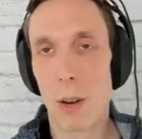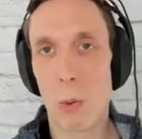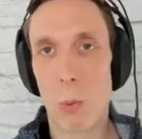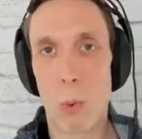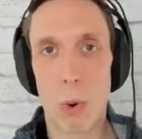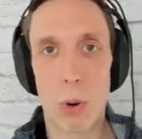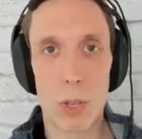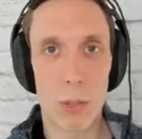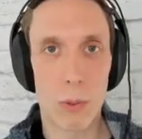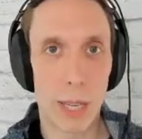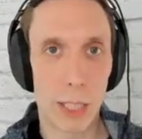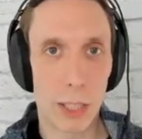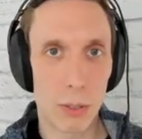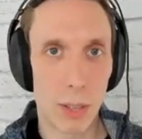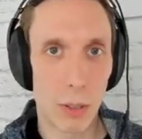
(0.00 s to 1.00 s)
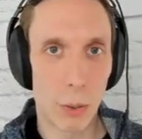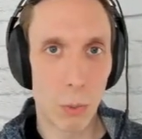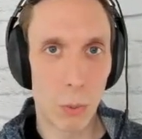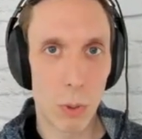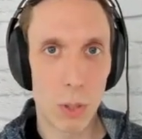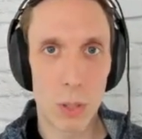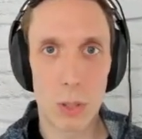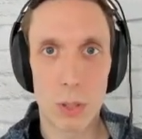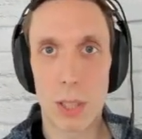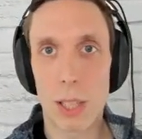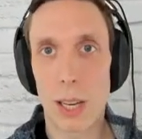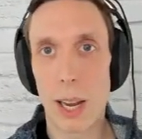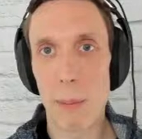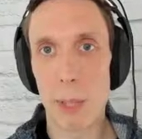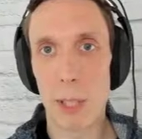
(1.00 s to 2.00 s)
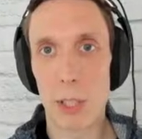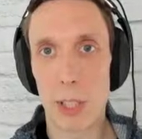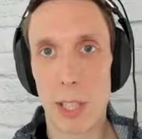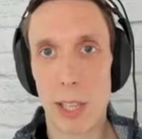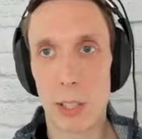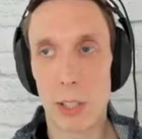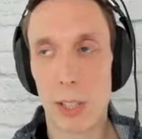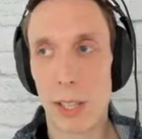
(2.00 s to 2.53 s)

wars raging around the world, climate change.